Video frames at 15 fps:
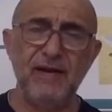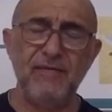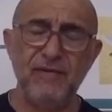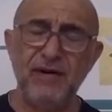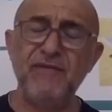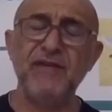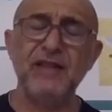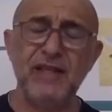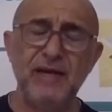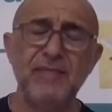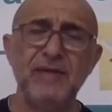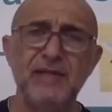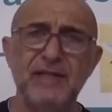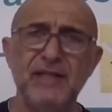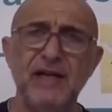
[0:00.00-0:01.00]
rivet them
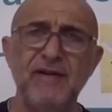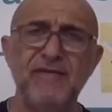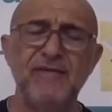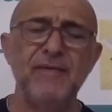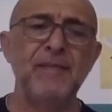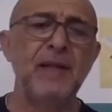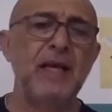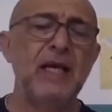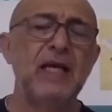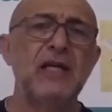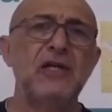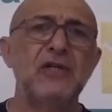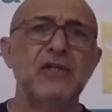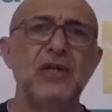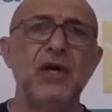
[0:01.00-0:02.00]
and stuff.
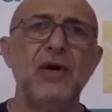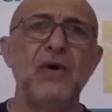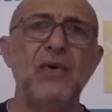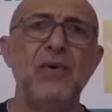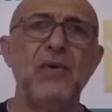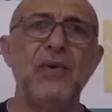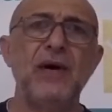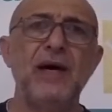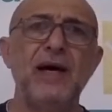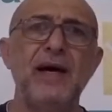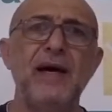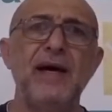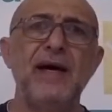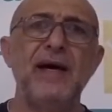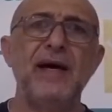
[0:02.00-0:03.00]
So